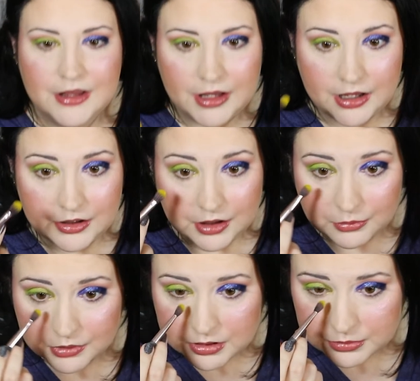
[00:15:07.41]
And
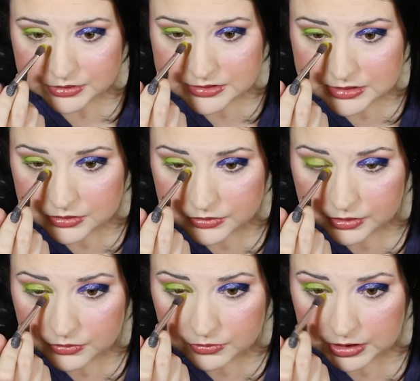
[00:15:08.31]
we're going to put this under the
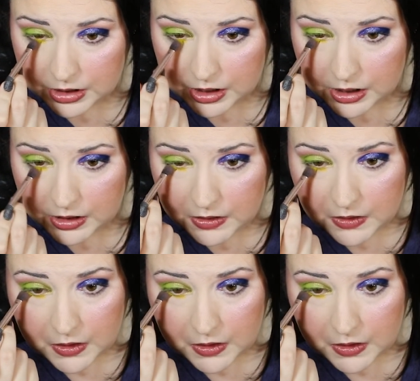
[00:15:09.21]
green eye,